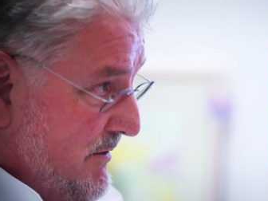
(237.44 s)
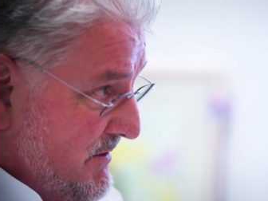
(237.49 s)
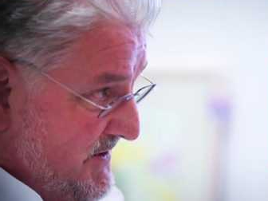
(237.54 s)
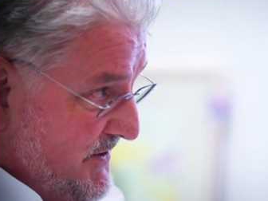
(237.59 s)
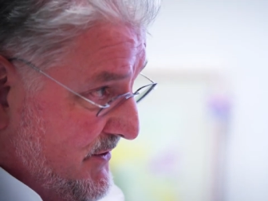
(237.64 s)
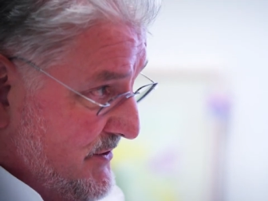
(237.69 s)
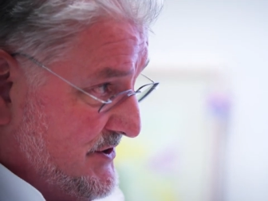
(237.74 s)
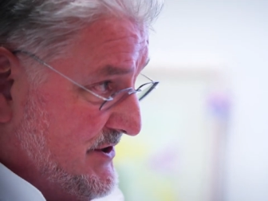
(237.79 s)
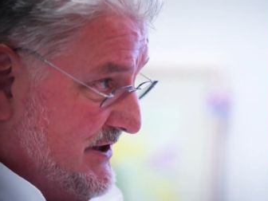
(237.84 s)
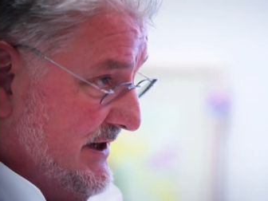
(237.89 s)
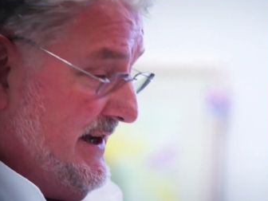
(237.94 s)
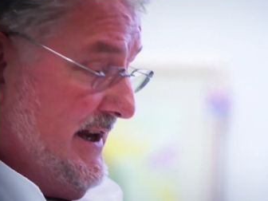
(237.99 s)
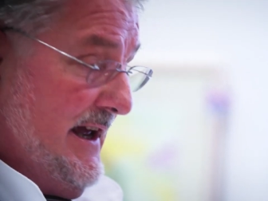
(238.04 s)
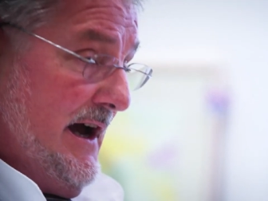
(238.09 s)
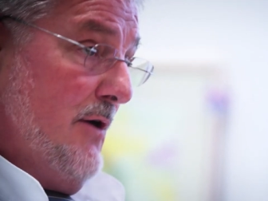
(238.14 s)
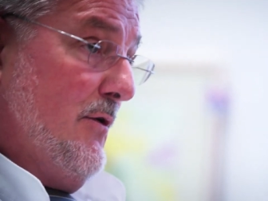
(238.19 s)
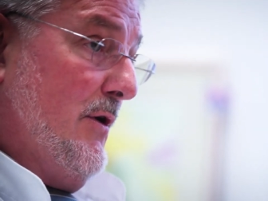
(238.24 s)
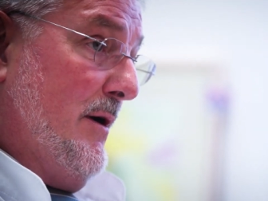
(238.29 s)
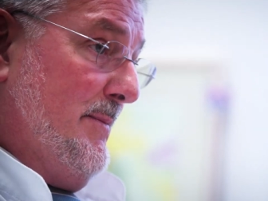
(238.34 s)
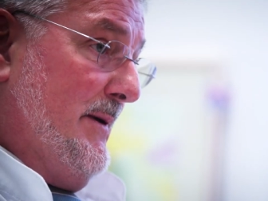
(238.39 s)
classed as
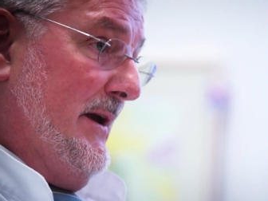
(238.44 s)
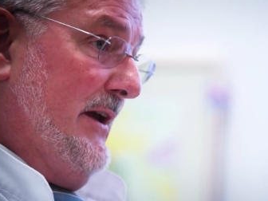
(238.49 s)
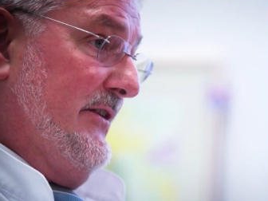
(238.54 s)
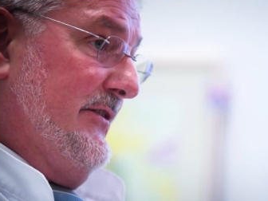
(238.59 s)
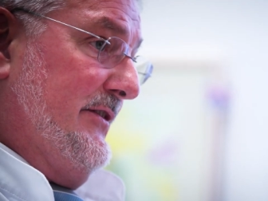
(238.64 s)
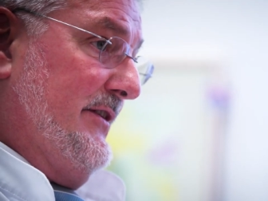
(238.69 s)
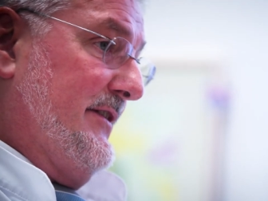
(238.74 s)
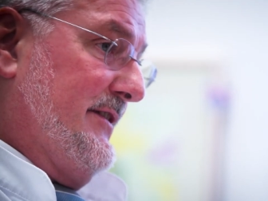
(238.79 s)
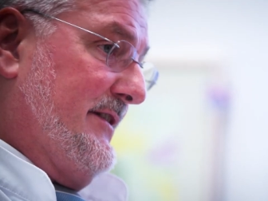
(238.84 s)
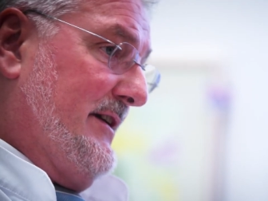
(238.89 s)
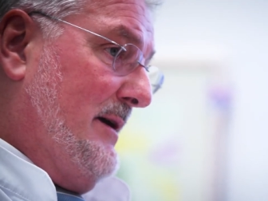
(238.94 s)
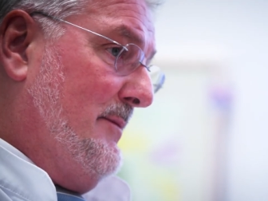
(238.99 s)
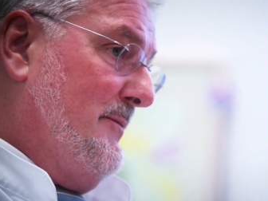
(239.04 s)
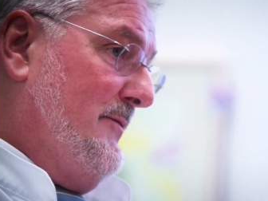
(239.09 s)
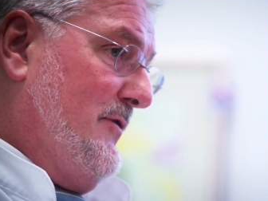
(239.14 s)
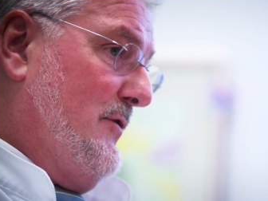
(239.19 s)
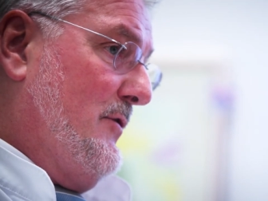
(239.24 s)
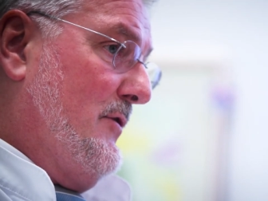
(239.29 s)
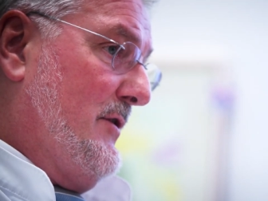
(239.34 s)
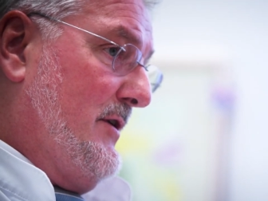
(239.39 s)
a clinically
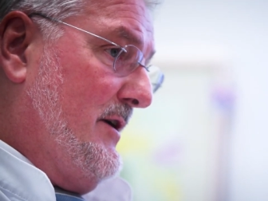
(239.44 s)
stable